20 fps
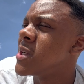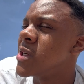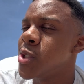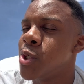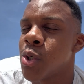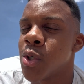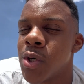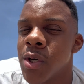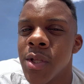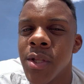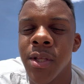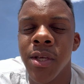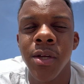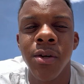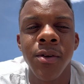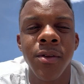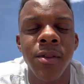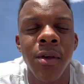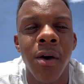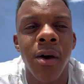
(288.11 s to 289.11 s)
Journaling
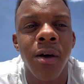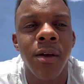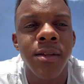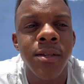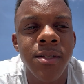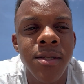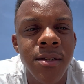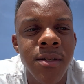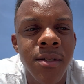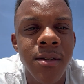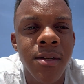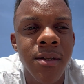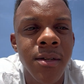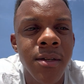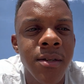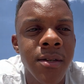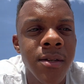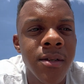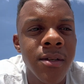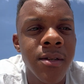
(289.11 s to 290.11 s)
your thoughts,
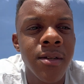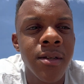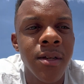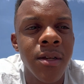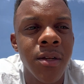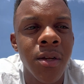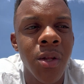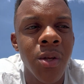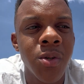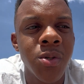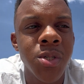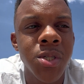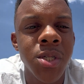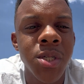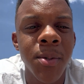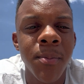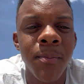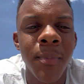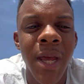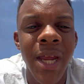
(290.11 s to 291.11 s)

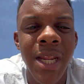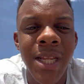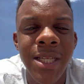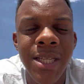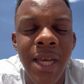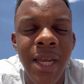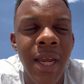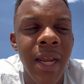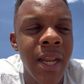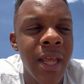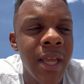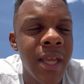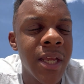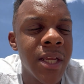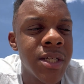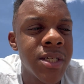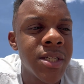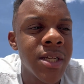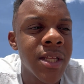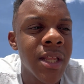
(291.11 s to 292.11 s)
just meditating
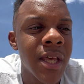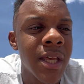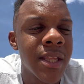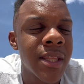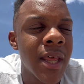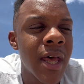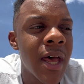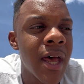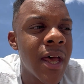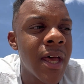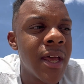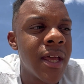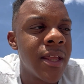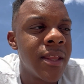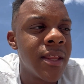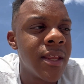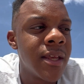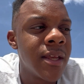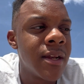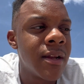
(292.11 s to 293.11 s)
and shit like that.
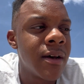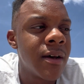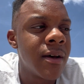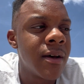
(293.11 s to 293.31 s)
And then